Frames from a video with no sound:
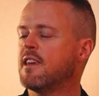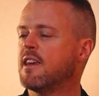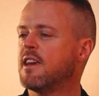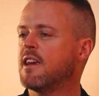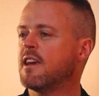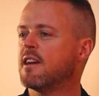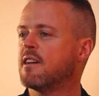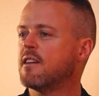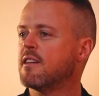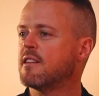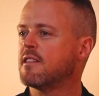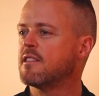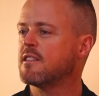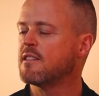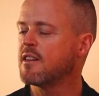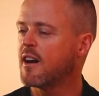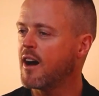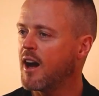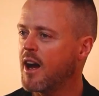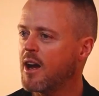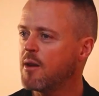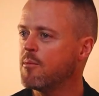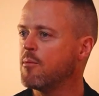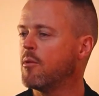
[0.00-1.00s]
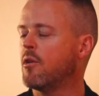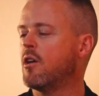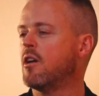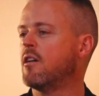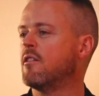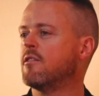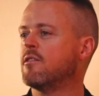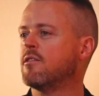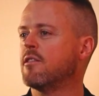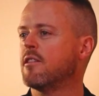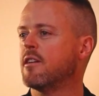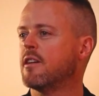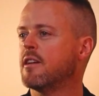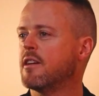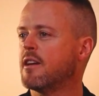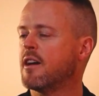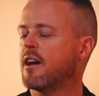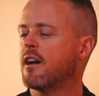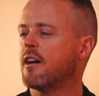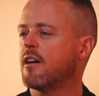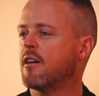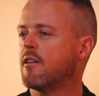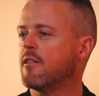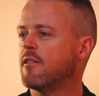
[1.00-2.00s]
the type of
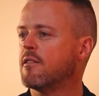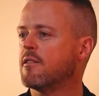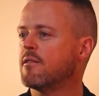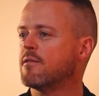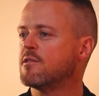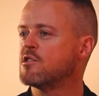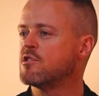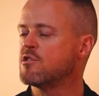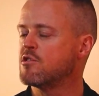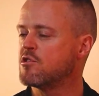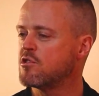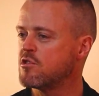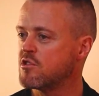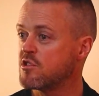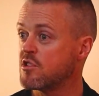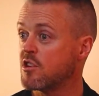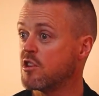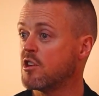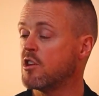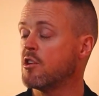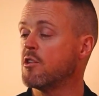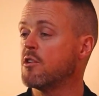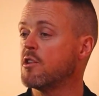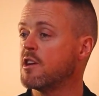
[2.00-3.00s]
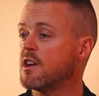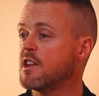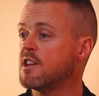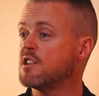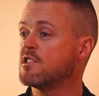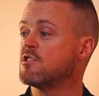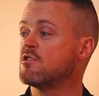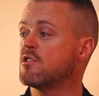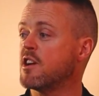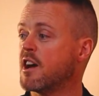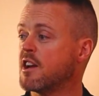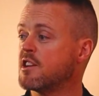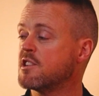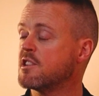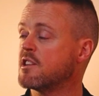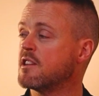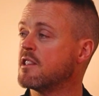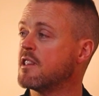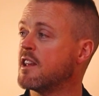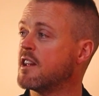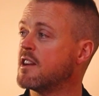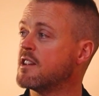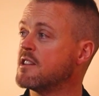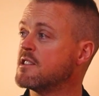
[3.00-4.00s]
security structure
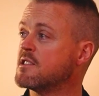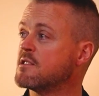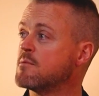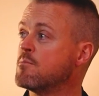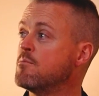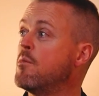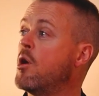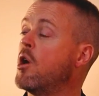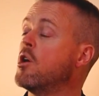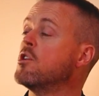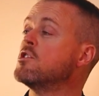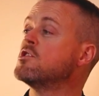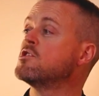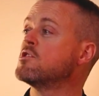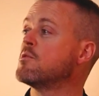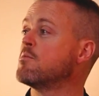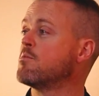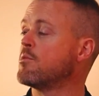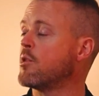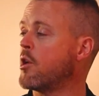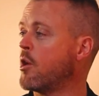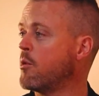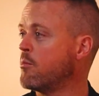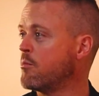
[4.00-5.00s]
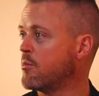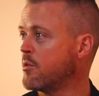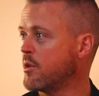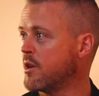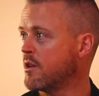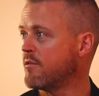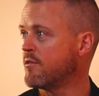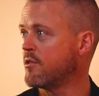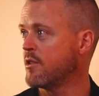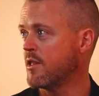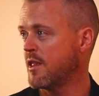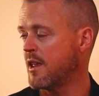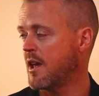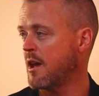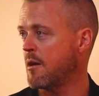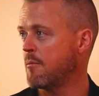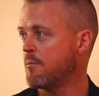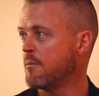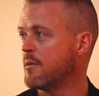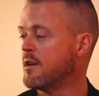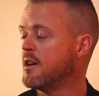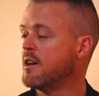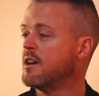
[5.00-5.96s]
that is most appropriate for them?